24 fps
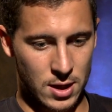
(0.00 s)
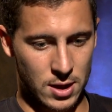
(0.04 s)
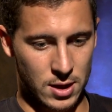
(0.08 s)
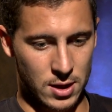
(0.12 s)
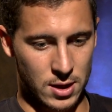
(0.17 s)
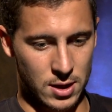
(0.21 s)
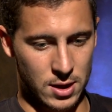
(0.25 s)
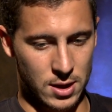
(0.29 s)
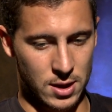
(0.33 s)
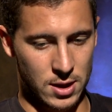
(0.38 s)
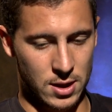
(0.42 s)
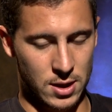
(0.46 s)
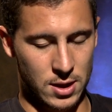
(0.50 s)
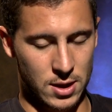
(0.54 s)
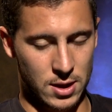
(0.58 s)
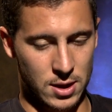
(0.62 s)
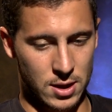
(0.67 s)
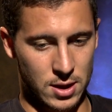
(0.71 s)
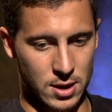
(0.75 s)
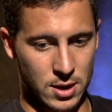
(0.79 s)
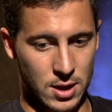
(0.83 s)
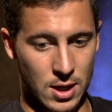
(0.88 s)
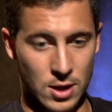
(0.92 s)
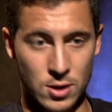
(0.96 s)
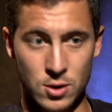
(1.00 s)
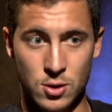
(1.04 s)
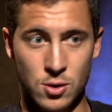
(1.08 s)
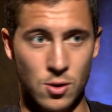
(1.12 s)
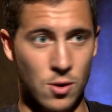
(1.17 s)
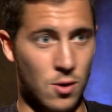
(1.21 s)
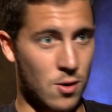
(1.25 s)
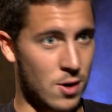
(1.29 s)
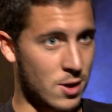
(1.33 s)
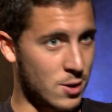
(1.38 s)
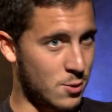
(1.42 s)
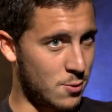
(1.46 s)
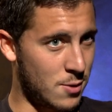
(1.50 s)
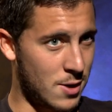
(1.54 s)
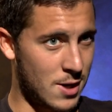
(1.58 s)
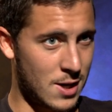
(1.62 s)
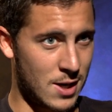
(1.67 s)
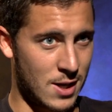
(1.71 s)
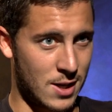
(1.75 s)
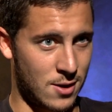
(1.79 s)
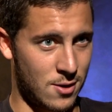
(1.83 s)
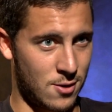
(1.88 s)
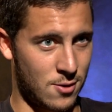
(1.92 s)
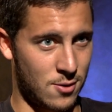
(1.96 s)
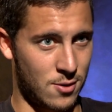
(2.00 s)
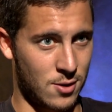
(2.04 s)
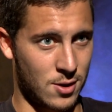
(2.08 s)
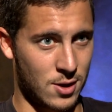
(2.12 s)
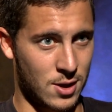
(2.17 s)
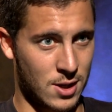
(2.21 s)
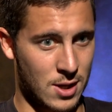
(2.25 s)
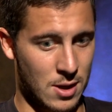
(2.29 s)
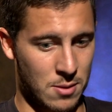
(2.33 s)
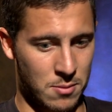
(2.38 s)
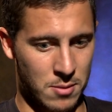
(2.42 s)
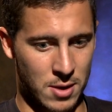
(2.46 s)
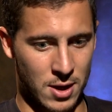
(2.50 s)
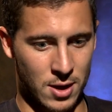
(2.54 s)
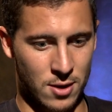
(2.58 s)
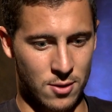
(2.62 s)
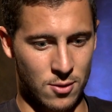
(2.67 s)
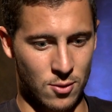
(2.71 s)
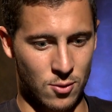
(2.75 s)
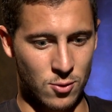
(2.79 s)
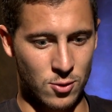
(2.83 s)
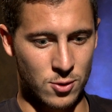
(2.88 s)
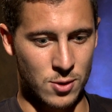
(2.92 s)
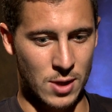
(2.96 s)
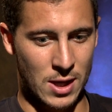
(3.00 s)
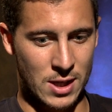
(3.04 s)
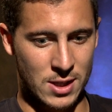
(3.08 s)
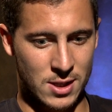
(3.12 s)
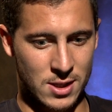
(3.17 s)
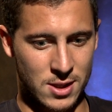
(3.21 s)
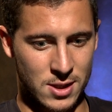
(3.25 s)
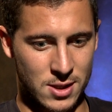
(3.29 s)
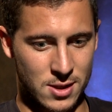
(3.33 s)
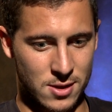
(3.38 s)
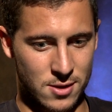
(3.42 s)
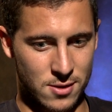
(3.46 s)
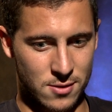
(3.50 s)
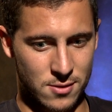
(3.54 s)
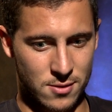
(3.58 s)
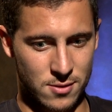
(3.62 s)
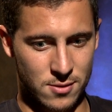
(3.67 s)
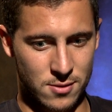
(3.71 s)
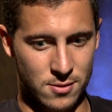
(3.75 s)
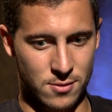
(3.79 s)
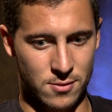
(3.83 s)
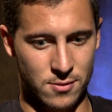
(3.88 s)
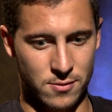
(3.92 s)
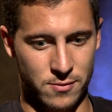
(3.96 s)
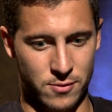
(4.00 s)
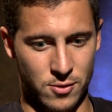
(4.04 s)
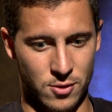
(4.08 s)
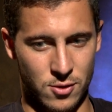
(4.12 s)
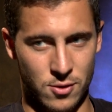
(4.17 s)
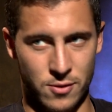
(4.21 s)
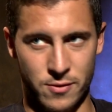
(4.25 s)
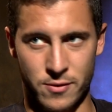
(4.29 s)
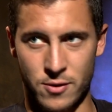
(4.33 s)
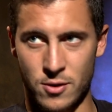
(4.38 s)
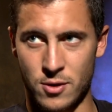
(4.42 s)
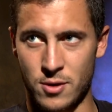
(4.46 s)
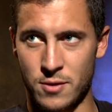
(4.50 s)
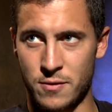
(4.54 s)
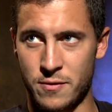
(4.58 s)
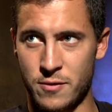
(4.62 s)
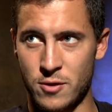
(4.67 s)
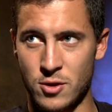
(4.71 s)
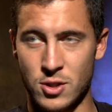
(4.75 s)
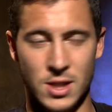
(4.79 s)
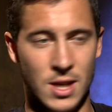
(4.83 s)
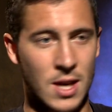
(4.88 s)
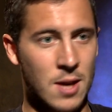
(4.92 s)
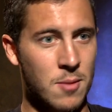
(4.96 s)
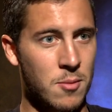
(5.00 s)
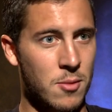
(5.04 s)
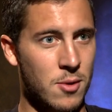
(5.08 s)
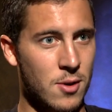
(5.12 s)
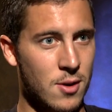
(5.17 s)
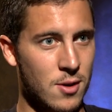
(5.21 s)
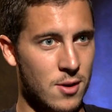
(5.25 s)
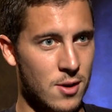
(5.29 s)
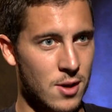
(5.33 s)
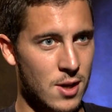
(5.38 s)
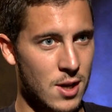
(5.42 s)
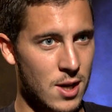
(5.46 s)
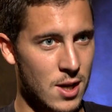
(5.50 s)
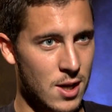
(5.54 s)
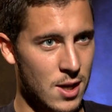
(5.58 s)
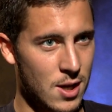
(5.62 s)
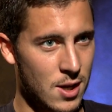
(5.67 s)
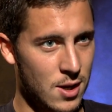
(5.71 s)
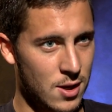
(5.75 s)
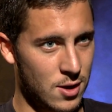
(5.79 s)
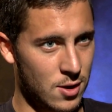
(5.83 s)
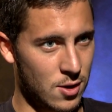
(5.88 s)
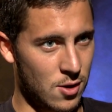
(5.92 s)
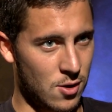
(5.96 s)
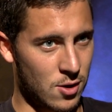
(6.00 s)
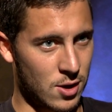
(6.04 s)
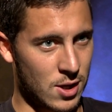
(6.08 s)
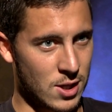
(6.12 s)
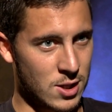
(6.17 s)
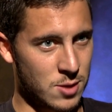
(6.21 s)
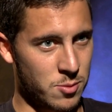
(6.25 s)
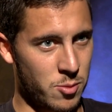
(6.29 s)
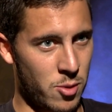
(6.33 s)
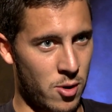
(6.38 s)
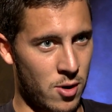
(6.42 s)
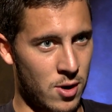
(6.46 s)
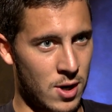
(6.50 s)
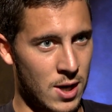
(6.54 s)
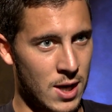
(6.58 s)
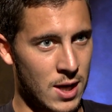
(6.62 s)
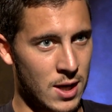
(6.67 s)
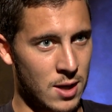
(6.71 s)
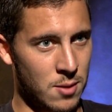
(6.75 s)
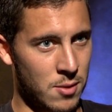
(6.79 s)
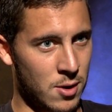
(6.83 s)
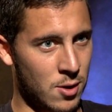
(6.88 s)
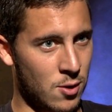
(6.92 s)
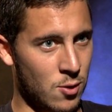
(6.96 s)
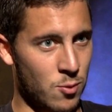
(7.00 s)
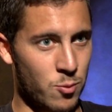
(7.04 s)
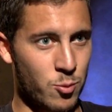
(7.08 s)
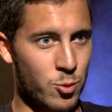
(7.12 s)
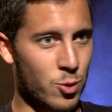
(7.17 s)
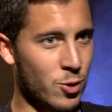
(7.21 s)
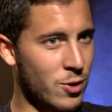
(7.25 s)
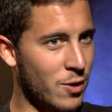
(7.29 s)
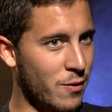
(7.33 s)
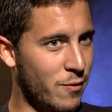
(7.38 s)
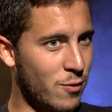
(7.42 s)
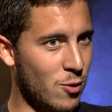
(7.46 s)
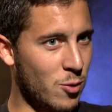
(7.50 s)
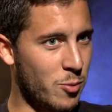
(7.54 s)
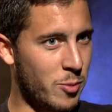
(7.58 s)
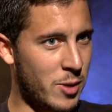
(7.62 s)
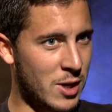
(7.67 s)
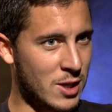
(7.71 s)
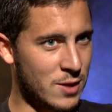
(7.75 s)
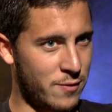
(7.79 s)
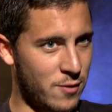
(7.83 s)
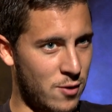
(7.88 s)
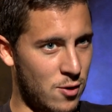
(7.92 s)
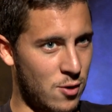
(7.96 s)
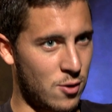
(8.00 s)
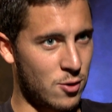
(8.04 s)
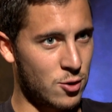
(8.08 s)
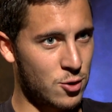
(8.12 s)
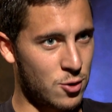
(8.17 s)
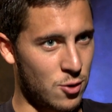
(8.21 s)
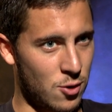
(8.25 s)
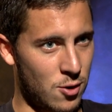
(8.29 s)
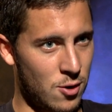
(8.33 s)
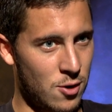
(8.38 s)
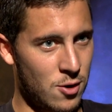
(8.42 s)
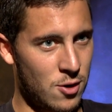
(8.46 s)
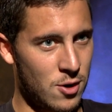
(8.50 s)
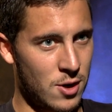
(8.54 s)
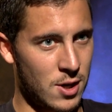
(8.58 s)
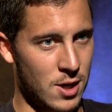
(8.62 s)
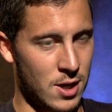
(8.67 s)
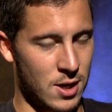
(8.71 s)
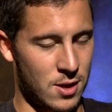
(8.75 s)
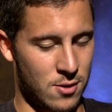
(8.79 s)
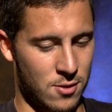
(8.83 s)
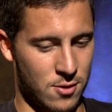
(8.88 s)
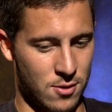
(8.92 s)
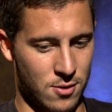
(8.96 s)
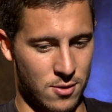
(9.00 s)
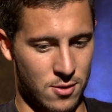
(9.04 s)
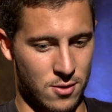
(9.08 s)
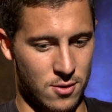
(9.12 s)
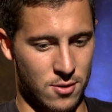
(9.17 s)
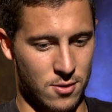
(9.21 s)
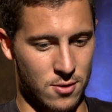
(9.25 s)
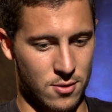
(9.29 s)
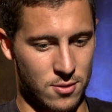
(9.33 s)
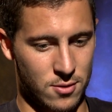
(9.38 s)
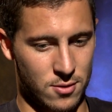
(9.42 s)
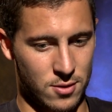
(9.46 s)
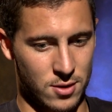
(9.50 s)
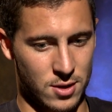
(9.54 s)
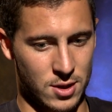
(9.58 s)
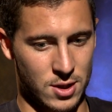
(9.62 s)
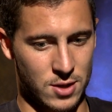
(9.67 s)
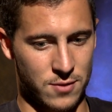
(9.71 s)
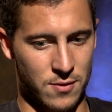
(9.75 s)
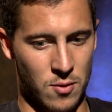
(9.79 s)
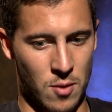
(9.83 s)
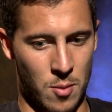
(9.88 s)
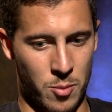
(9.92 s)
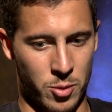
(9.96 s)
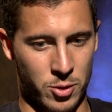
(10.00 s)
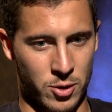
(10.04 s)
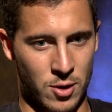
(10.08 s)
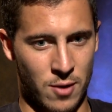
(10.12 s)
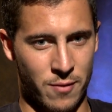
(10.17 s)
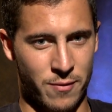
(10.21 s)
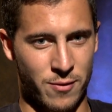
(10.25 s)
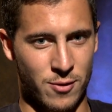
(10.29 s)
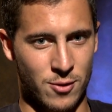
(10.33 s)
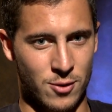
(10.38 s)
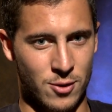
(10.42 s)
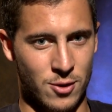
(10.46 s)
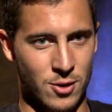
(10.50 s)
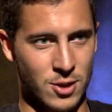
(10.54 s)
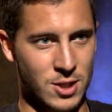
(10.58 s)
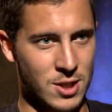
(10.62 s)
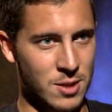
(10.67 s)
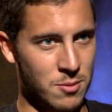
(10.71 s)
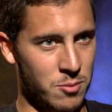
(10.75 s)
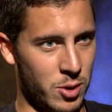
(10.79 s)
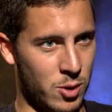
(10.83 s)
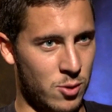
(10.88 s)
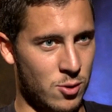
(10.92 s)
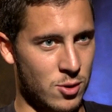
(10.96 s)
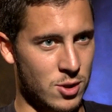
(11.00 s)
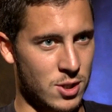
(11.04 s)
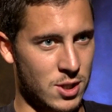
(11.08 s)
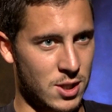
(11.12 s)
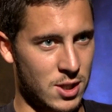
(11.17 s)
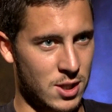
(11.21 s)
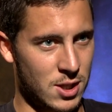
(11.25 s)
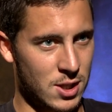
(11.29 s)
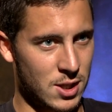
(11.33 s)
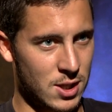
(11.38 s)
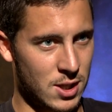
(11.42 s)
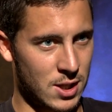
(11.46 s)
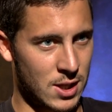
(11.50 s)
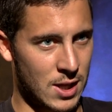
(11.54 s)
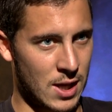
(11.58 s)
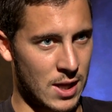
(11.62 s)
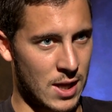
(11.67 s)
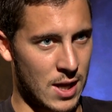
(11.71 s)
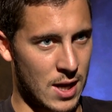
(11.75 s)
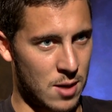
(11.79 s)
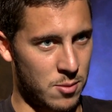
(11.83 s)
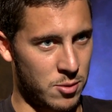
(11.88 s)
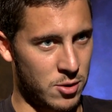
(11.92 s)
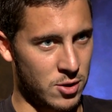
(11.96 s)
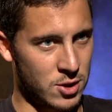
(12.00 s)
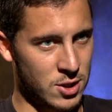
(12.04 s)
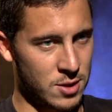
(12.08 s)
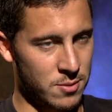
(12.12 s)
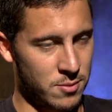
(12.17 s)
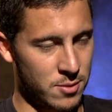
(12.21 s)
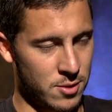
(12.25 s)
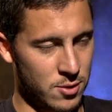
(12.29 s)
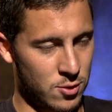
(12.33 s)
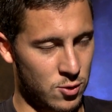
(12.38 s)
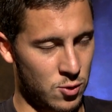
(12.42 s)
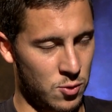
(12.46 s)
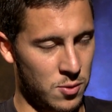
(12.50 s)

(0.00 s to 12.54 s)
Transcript: He can score as well, and he can make a good assist for the first game. Against Burnley, he make a beautiful pass for Schürrle, and it's very important for the team because he can help the team to